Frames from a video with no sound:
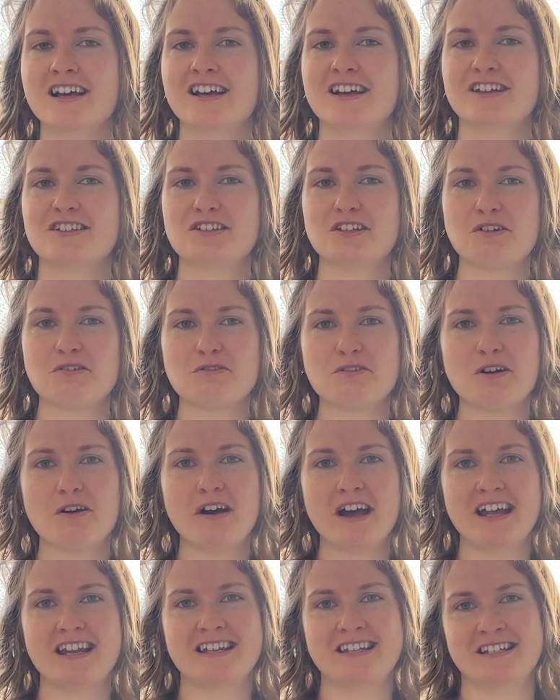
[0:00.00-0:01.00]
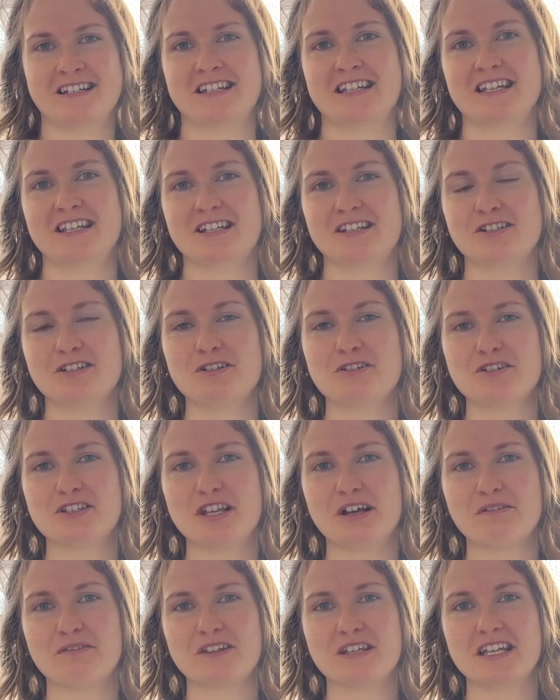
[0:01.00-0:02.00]
So go ahead and do
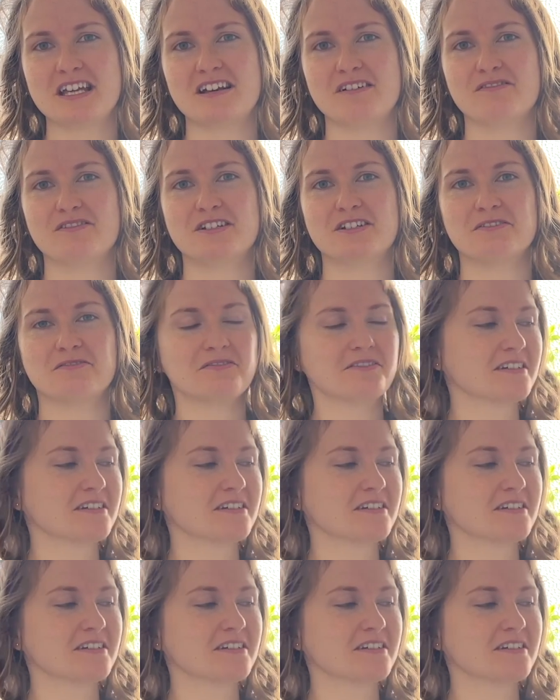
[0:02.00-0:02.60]
yourself the gift of